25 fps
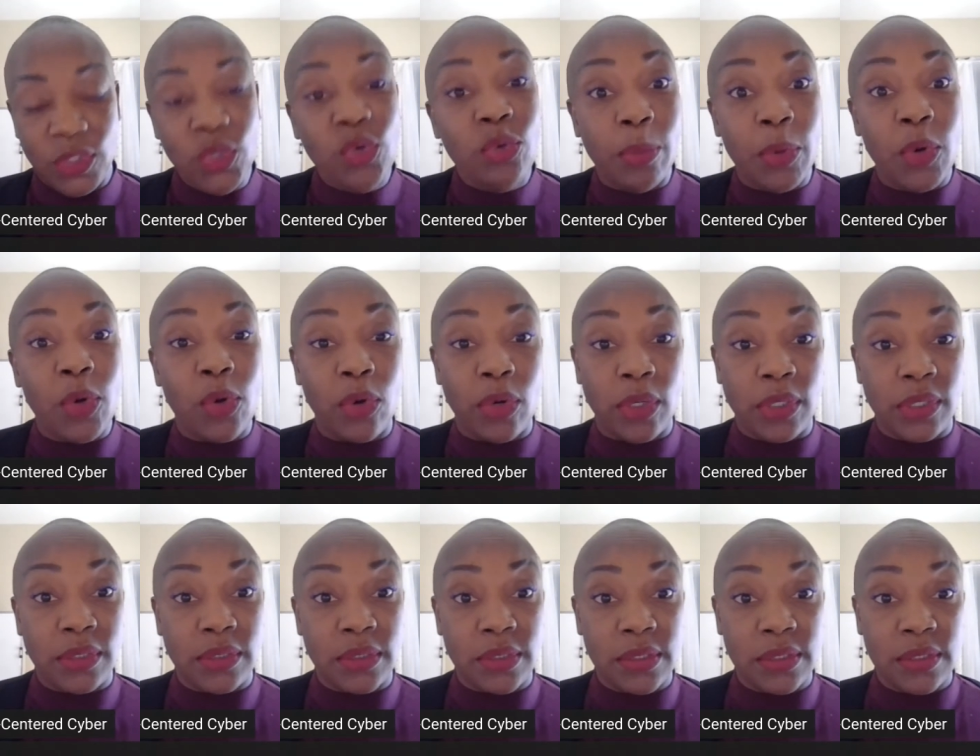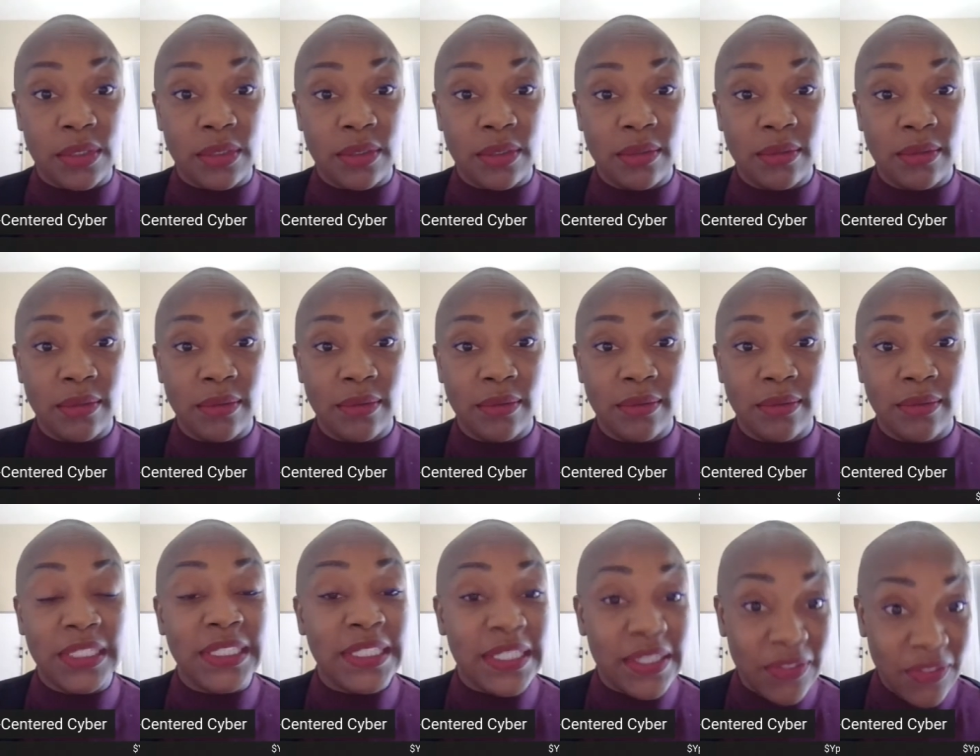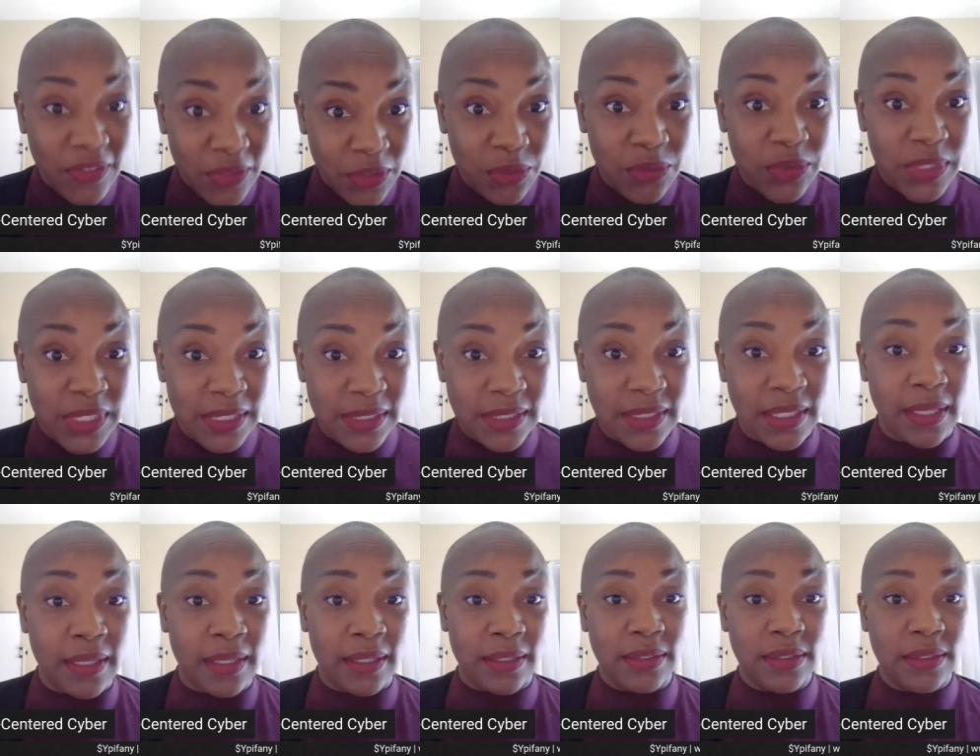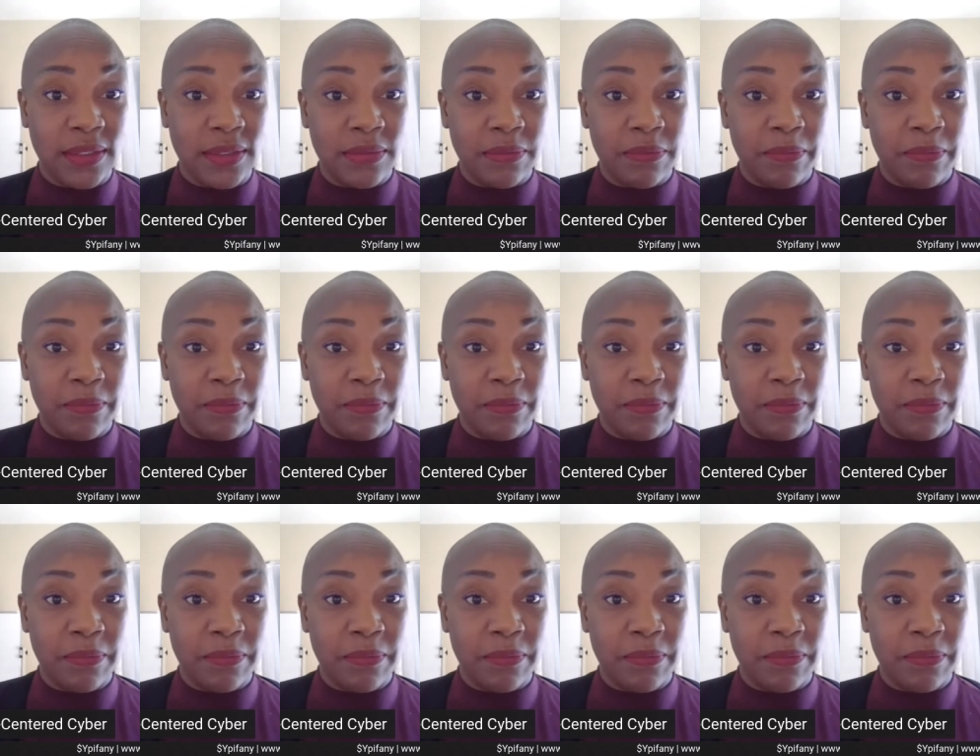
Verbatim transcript: newborns, this theory says,